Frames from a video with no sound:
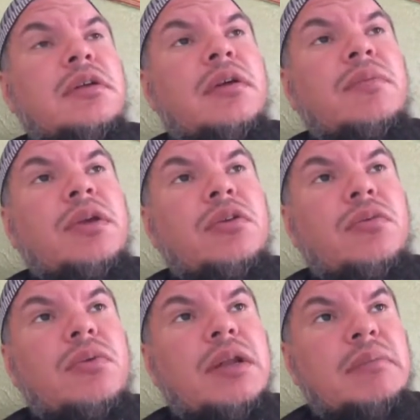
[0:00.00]
and we know
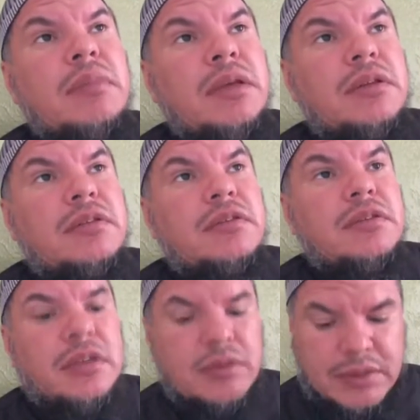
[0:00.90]
what it means,
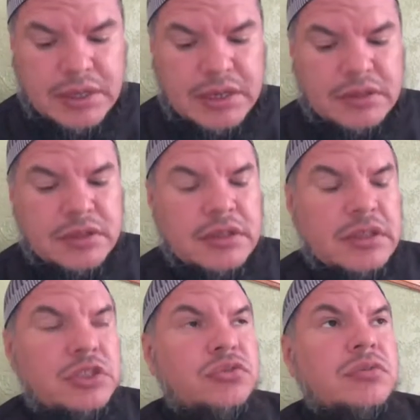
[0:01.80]
then we get into
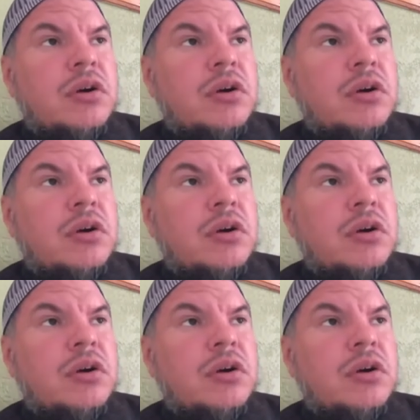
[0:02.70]
the issue